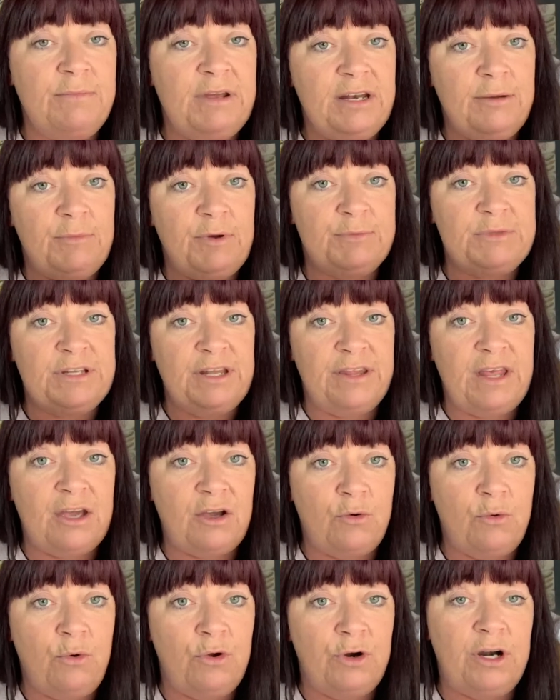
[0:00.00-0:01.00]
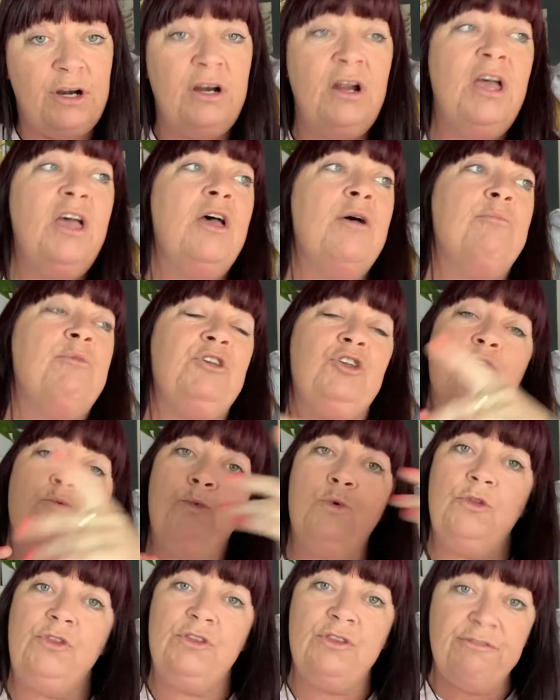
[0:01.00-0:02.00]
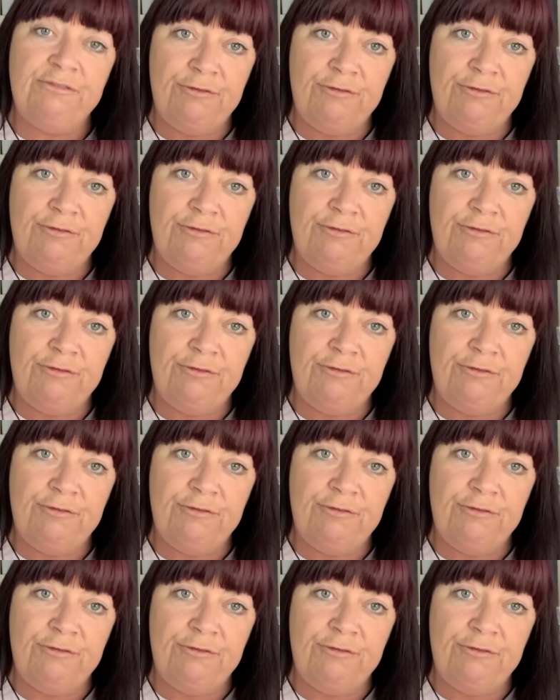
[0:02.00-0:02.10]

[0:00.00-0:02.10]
July, August, September is a quarter.